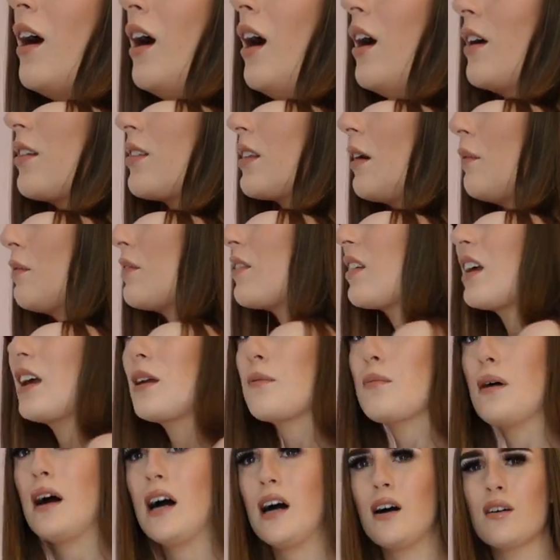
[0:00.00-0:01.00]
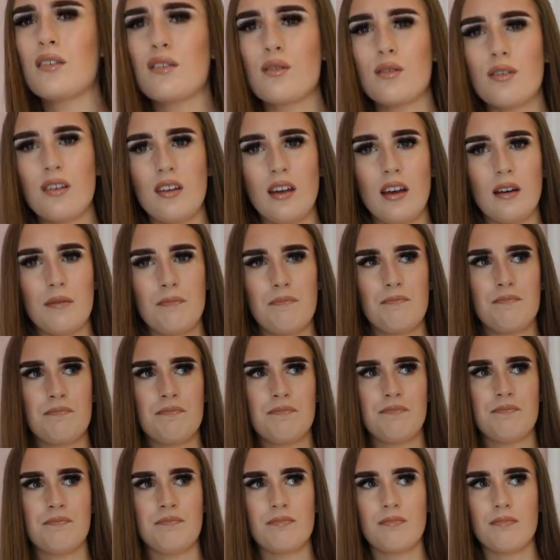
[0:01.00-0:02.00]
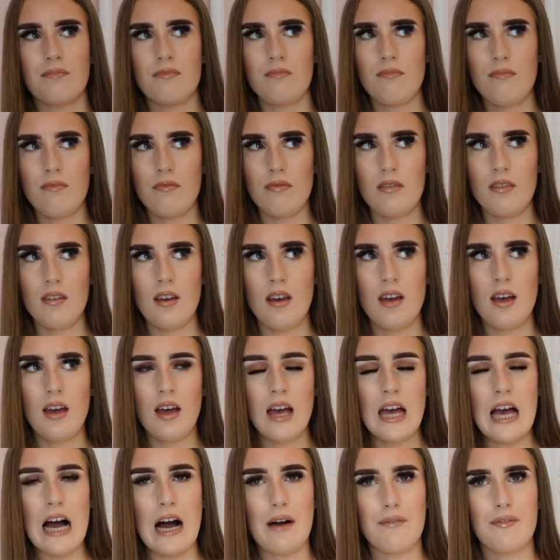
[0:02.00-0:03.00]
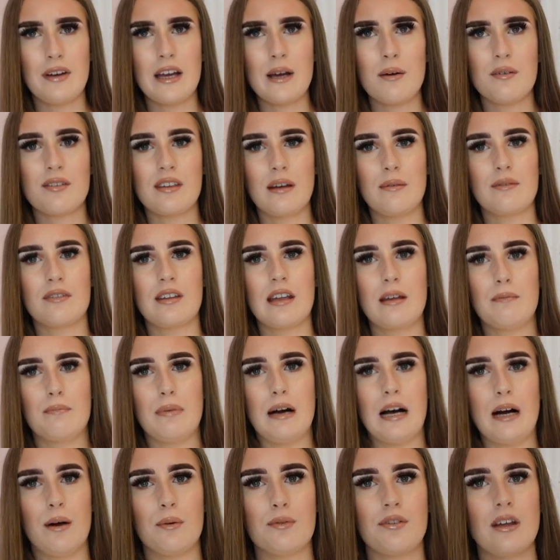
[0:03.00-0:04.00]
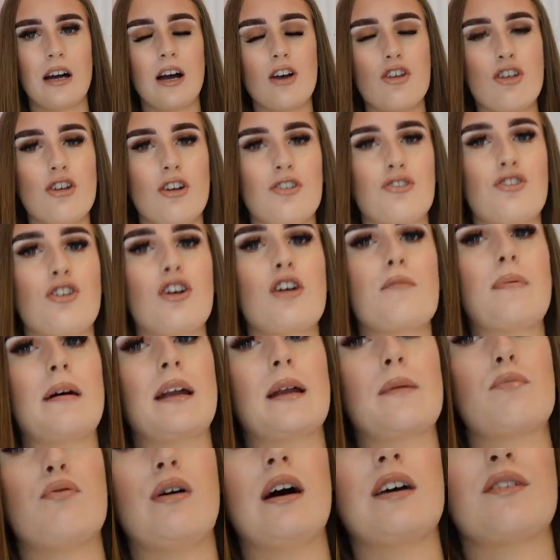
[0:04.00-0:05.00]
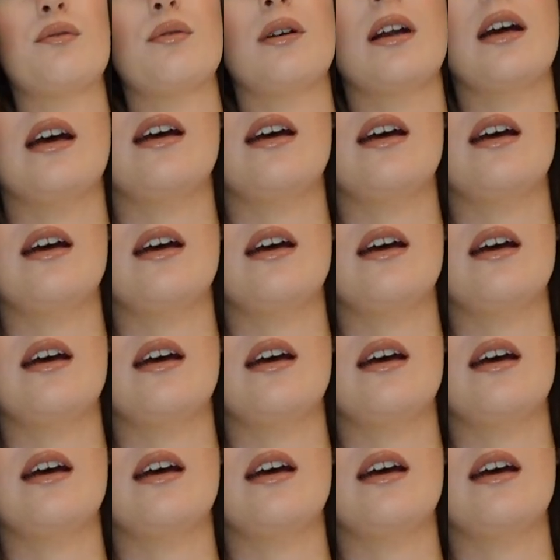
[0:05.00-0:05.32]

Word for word: £17, was it? I think it was £17. Actually not too bad in price what it